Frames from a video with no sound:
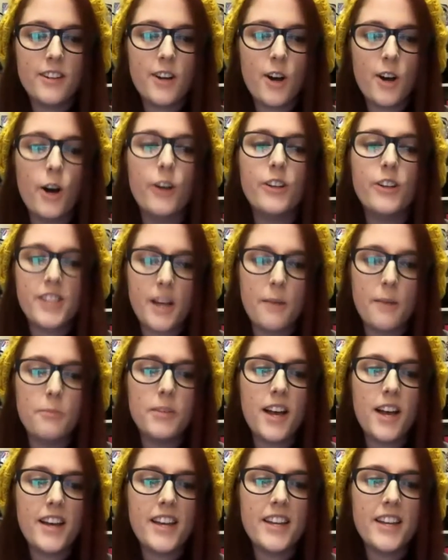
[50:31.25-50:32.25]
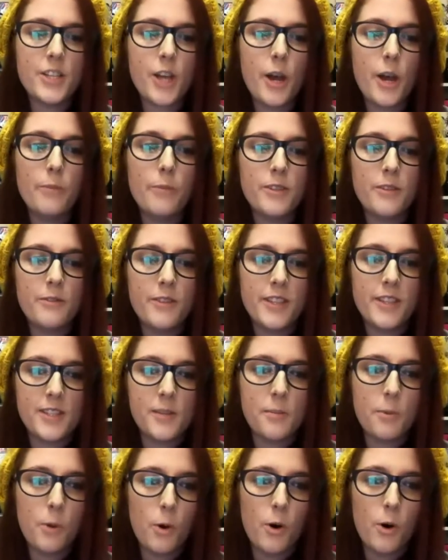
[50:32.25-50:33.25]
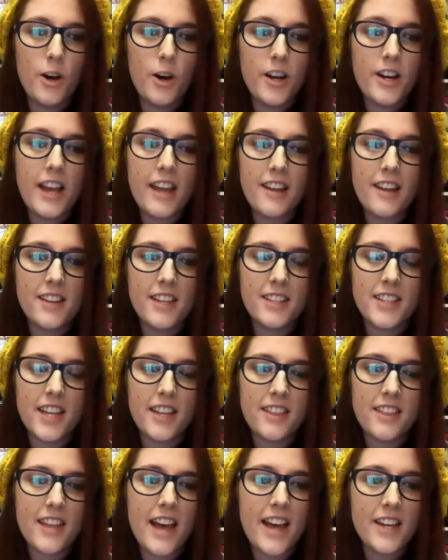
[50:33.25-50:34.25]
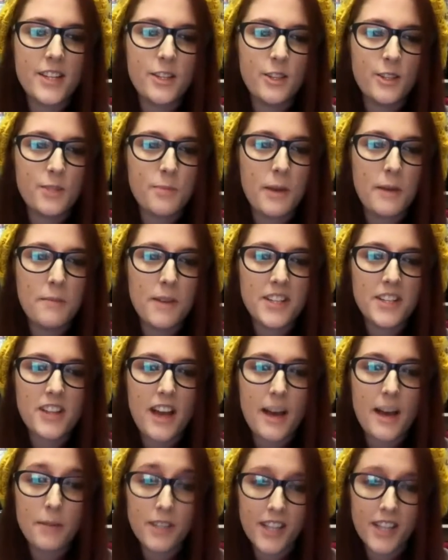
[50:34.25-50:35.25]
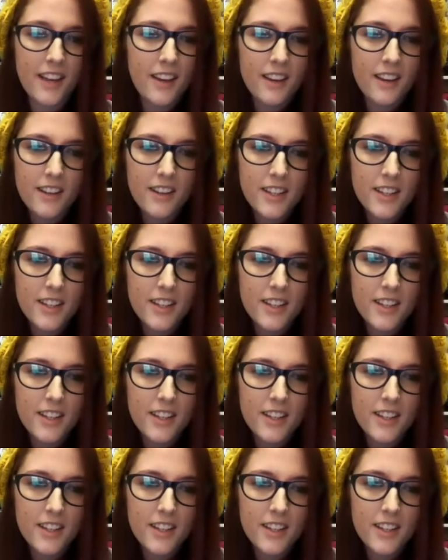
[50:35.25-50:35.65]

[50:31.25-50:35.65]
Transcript: on Tumblr in terms of the support and things like that? Do you spend much time on there?